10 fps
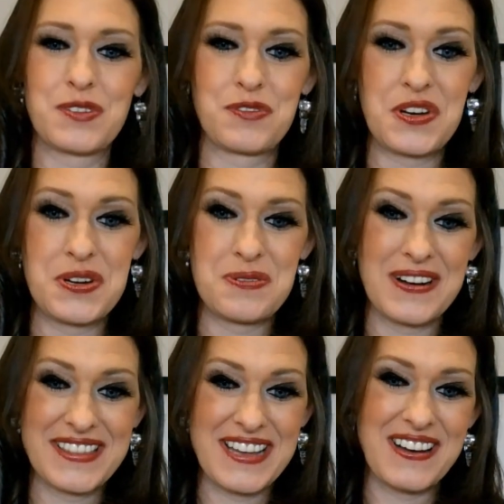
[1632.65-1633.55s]
for you
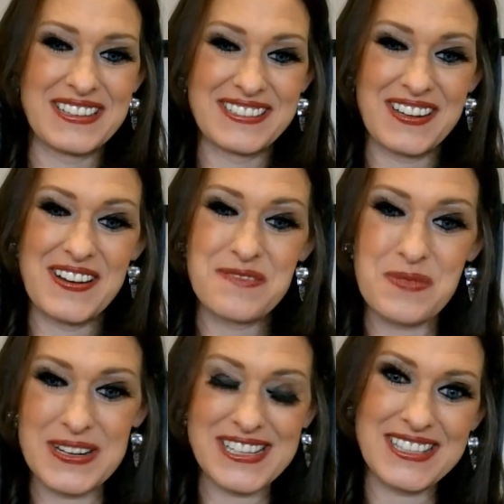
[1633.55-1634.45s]
on
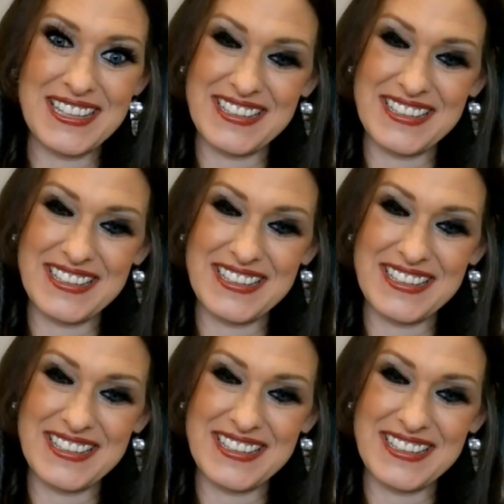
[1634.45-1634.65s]
what it's like